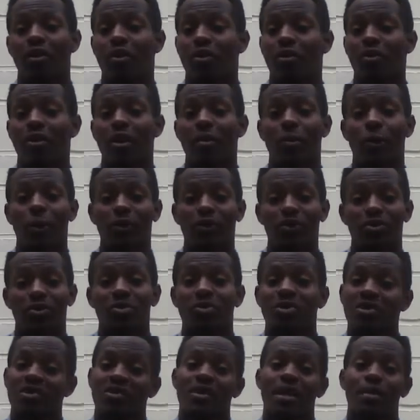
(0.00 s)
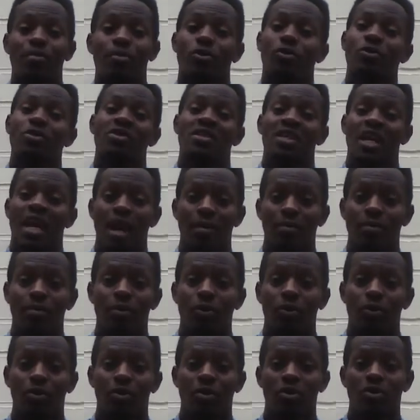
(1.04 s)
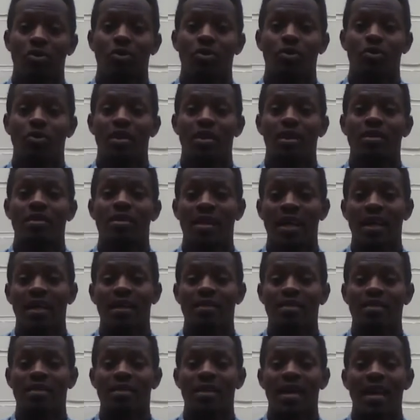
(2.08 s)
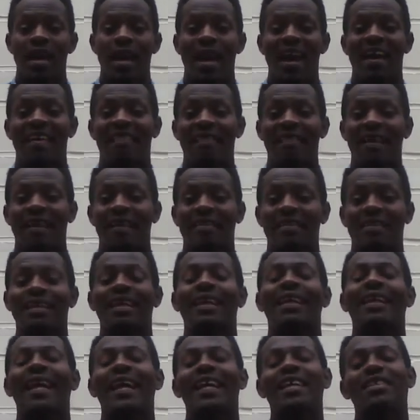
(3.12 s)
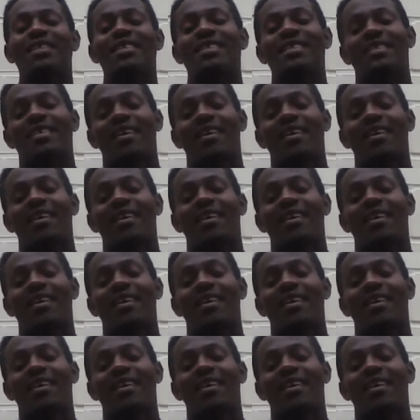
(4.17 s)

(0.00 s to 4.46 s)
a person who is able, who is capable in skills, and then delegate